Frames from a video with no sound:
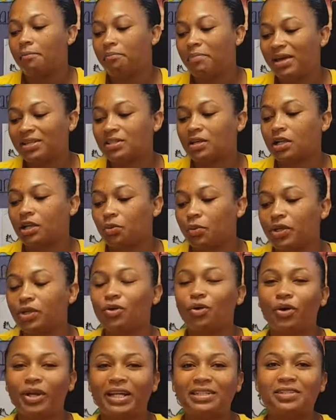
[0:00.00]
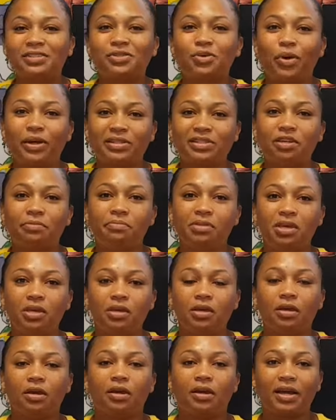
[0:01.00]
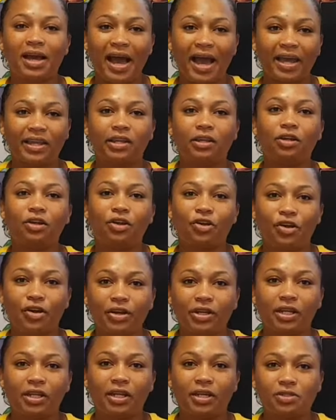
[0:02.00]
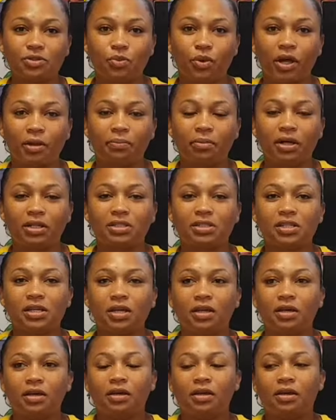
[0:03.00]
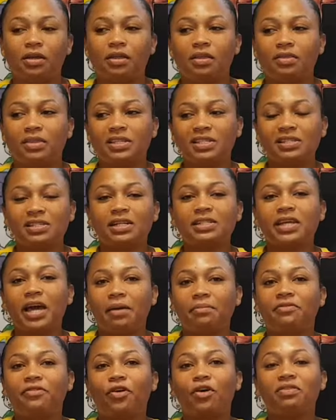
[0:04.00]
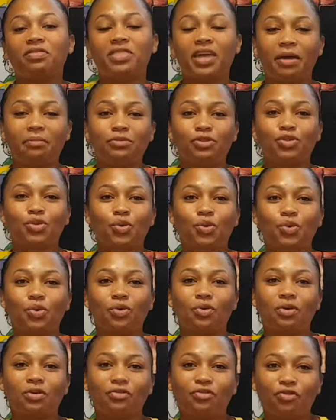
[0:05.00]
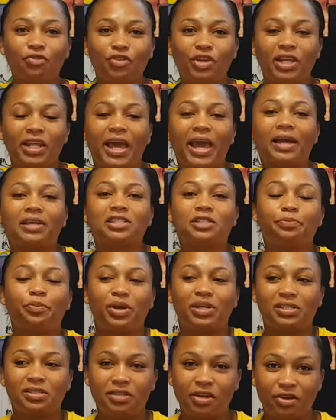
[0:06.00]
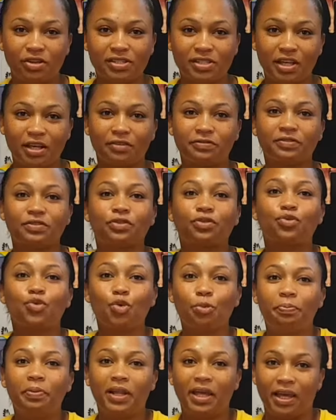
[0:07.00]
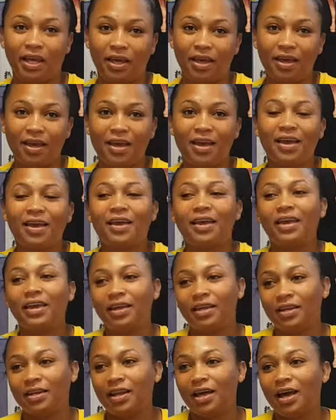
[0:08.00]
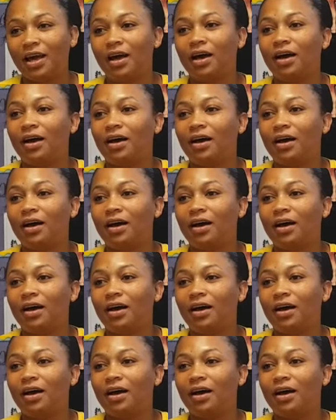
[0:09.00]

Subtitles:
Basically, we know that it's going to be guided learning as well, but this is a time for them to really express themselves through play and